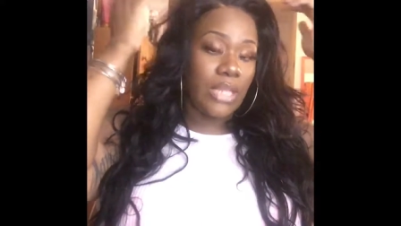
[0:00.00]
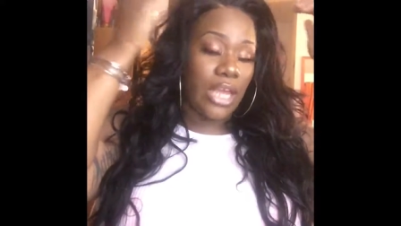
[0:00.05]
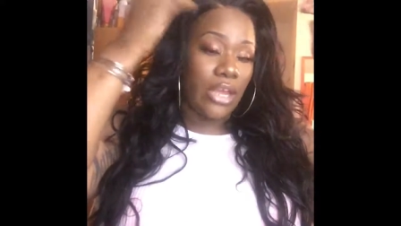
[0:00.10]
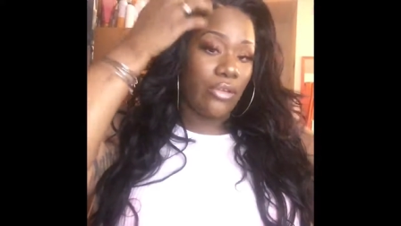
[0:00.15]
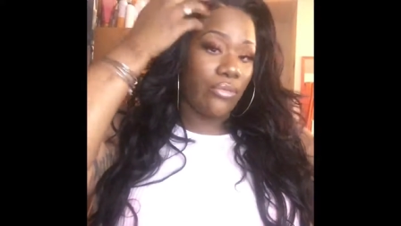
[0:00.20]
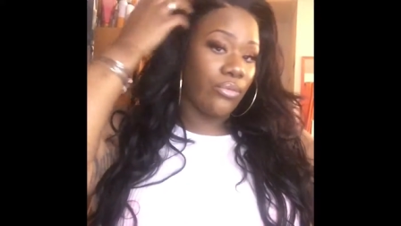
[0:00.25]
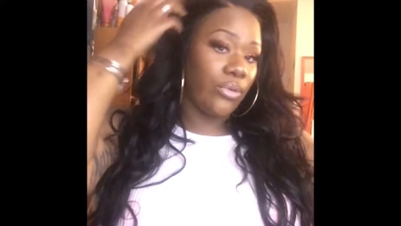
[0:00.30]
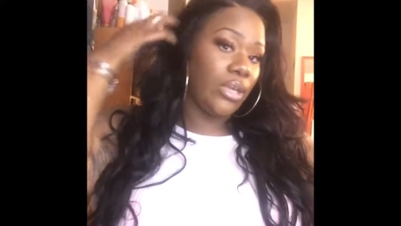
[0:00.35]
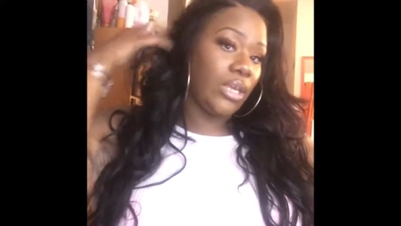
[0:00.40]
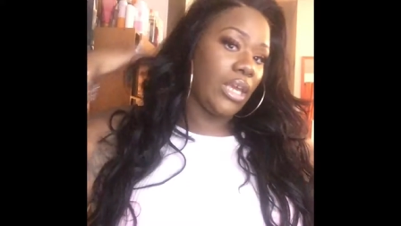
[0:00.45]

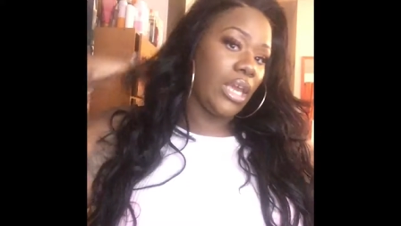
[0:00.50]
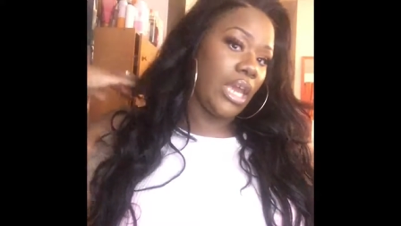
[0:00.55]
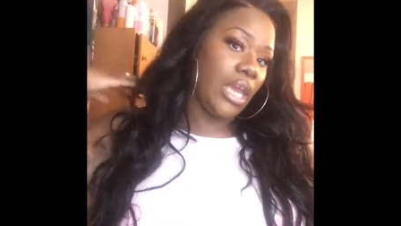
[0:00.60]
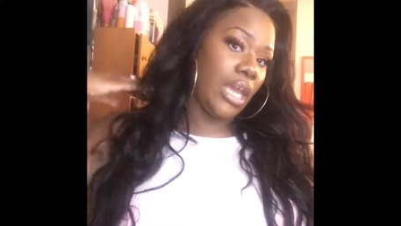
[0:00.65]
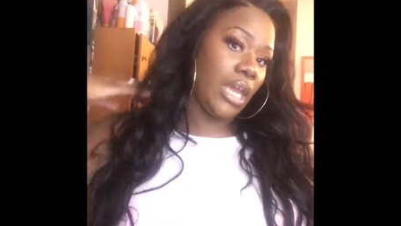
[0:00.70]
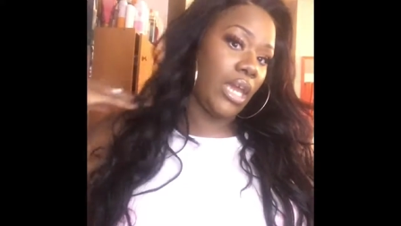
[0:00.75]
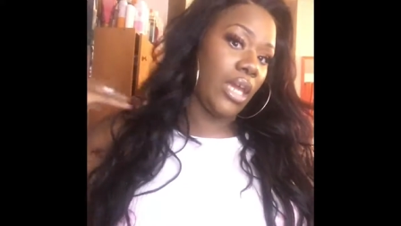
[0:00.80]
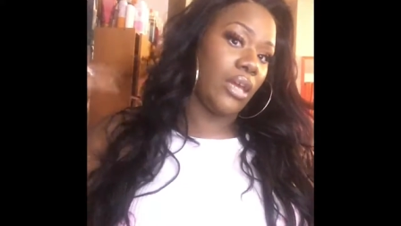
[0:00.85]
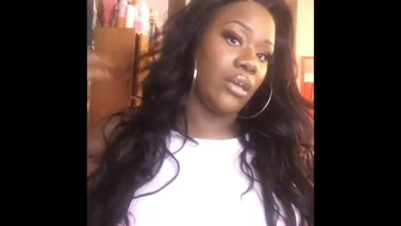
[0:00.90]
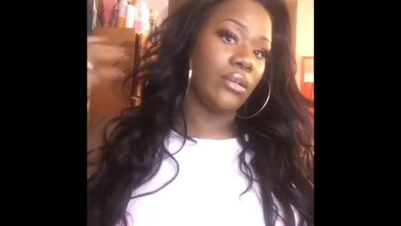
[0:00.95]
that green
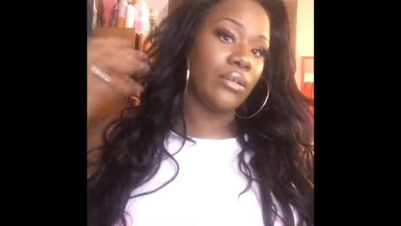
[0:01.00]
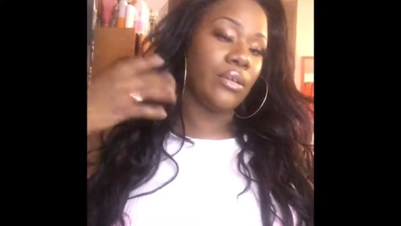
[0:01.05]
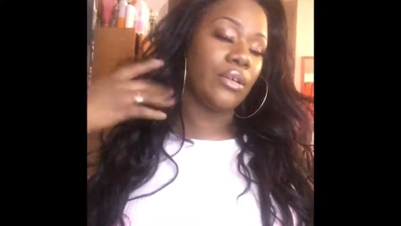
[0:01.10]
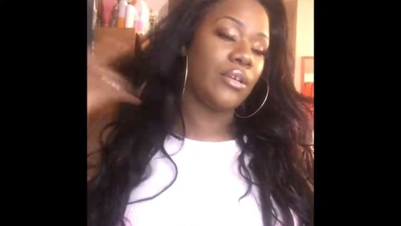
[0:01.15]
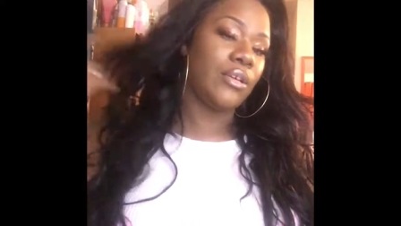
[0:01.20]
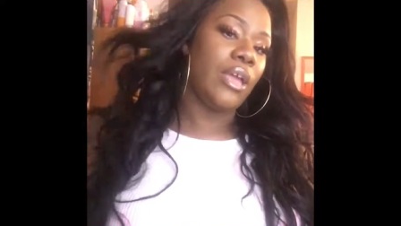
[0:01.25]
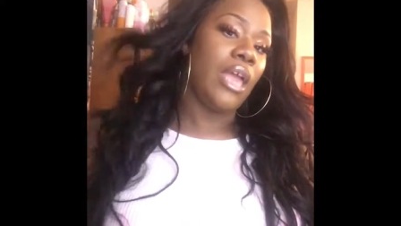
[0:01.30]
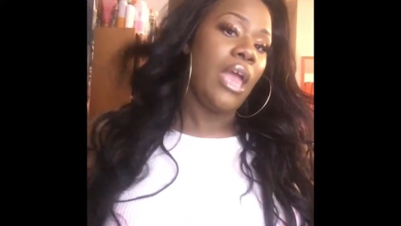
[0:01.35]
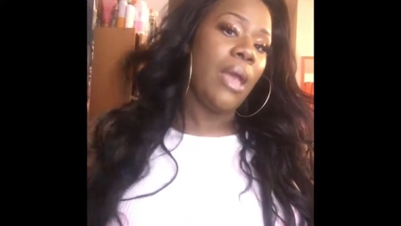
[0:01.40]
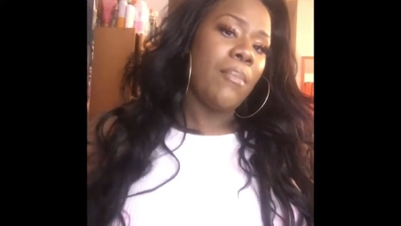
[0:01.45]
hair.
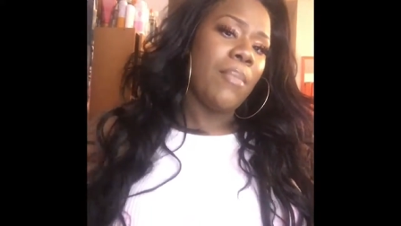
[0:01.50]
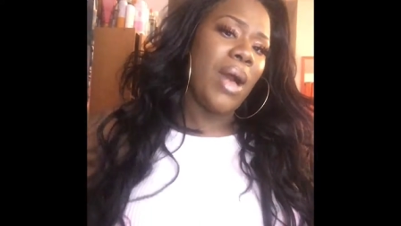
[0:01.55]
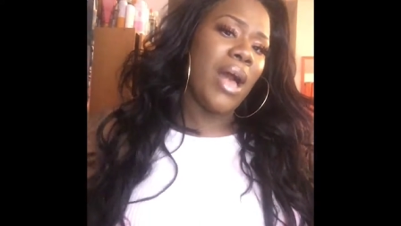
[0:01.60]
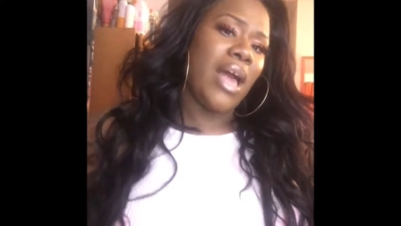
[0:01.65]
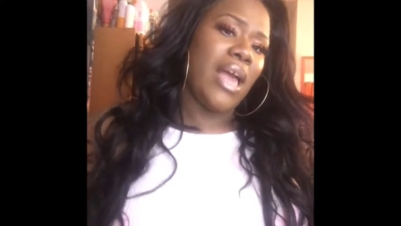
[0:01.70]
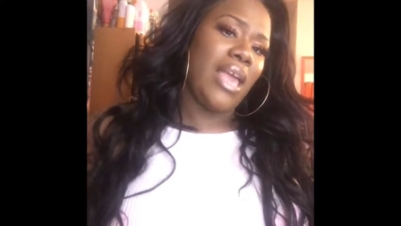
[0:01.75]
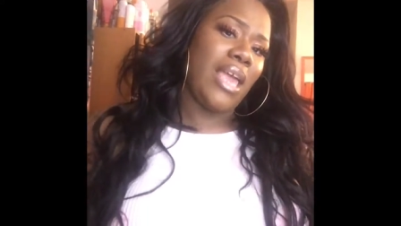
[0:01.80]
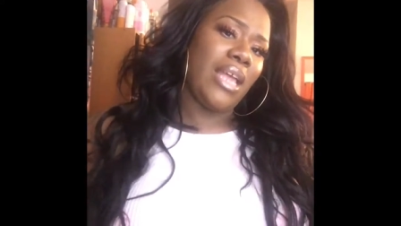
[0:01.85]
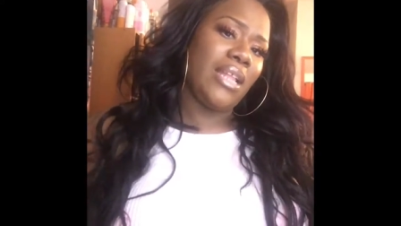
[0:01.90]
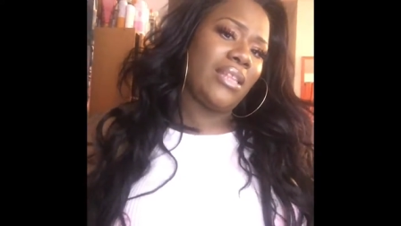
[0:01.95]
My
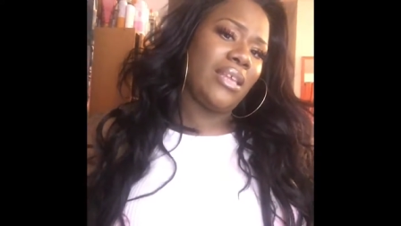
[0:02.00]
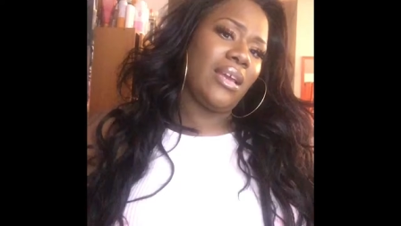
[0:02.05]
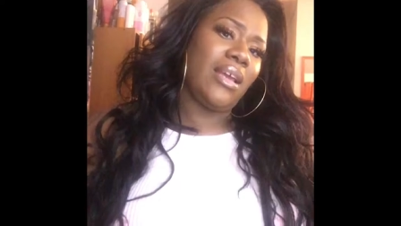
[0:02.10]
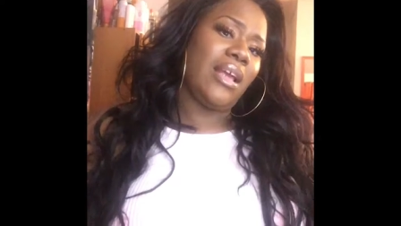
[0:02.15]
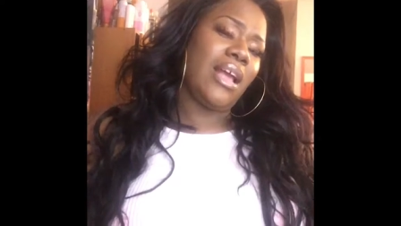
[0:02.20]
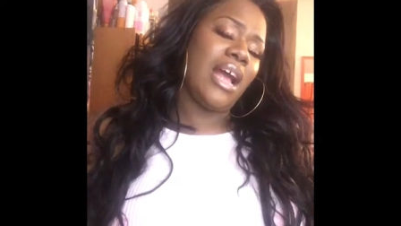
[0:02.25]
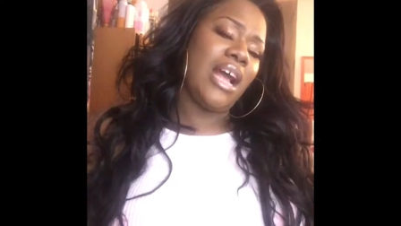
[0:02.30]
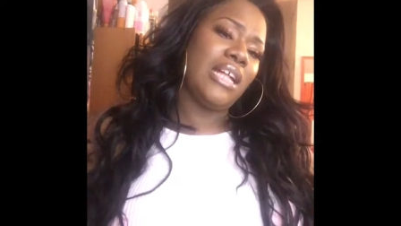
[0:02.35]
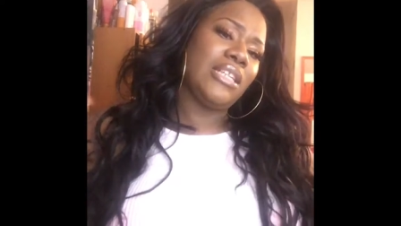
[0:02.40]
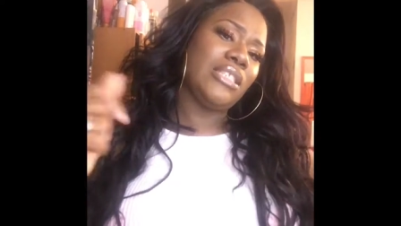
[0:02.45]

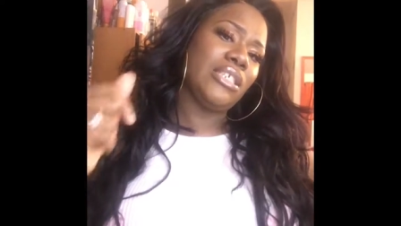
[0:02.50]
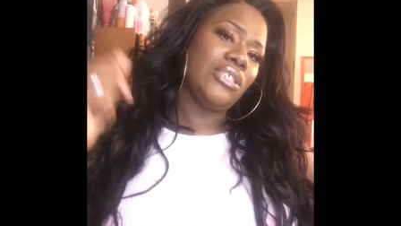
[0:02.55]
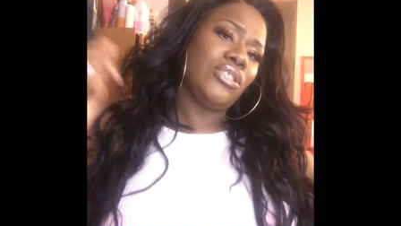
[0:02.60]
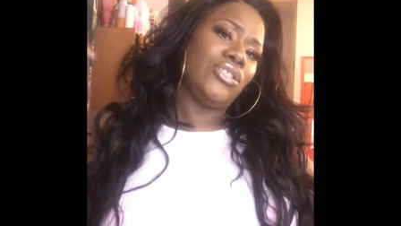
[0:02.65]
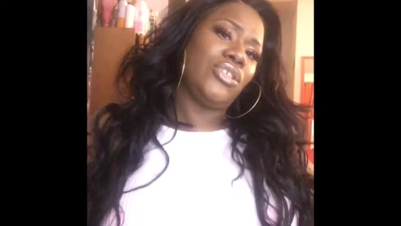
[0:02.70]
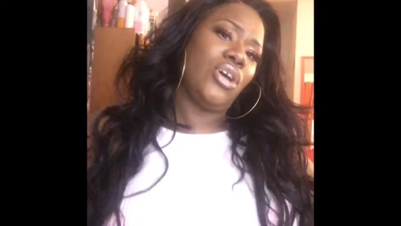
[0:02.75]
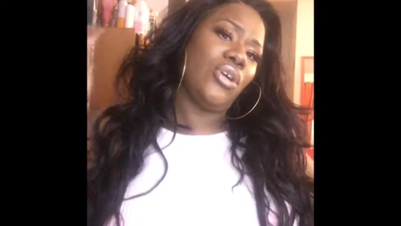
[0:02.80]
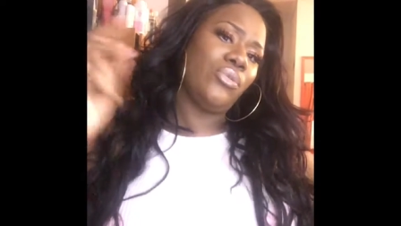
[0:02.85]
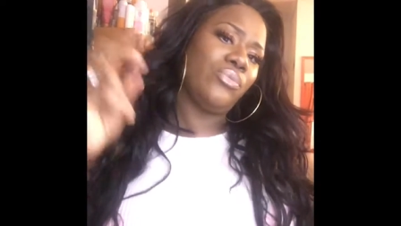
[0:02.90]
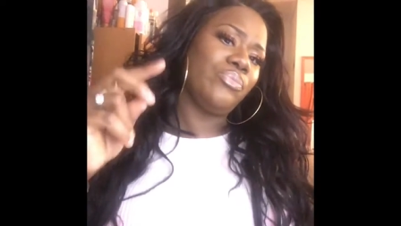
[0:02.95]
anaconda
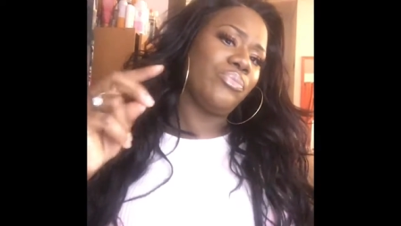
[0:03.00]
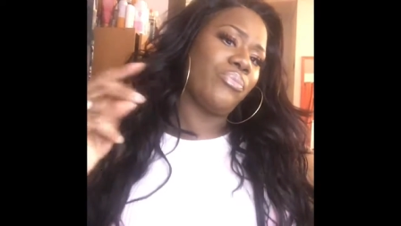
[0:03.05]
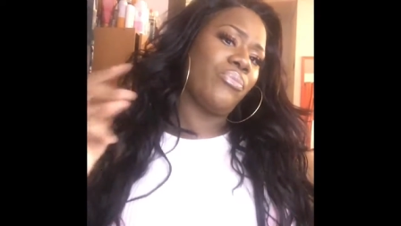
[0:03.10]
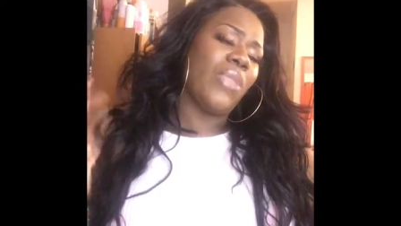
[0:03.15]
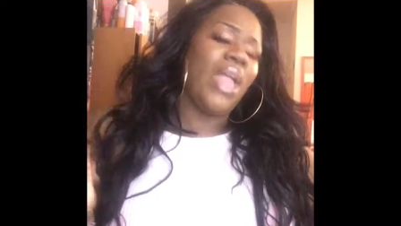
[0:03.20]
don't.